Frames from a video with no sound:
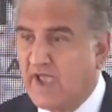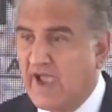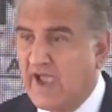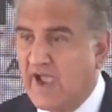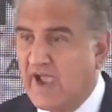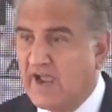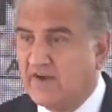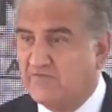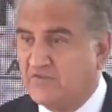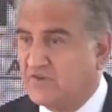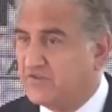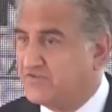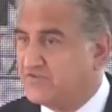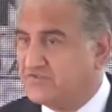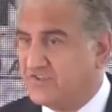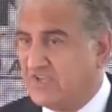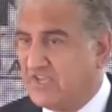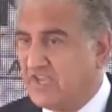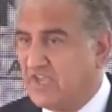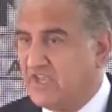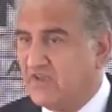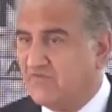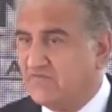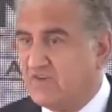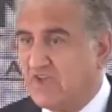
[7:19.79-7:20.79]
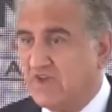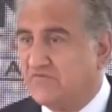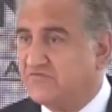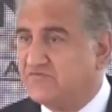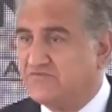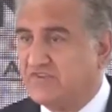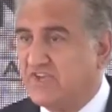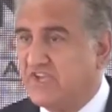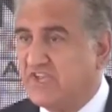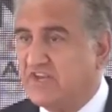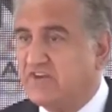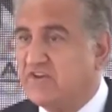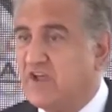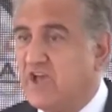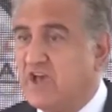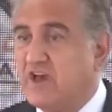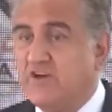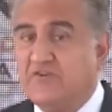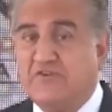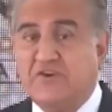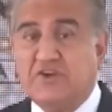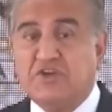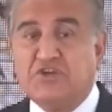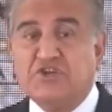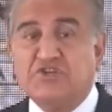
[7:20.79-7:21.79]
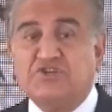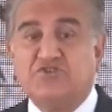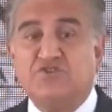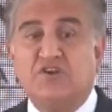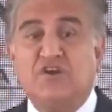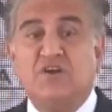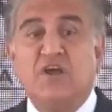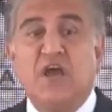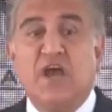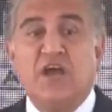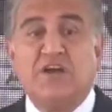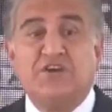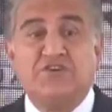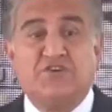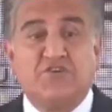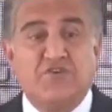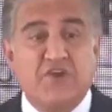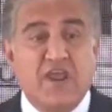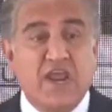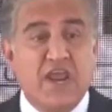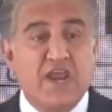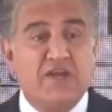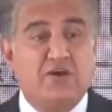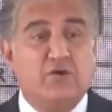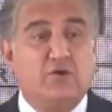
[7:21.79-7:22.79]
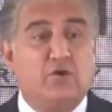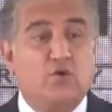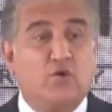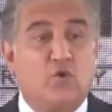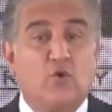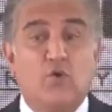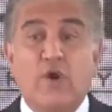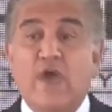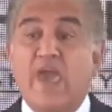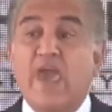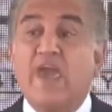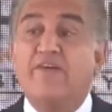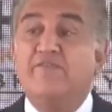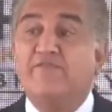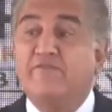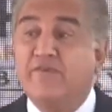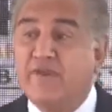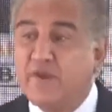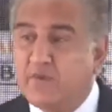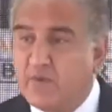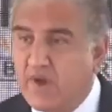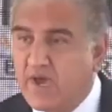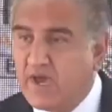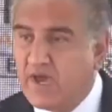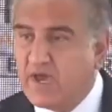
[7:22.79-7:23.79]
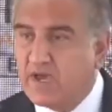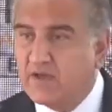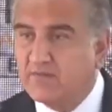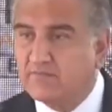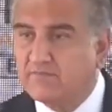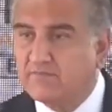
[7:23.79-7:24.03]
And we have seen regional trade grow everywhere.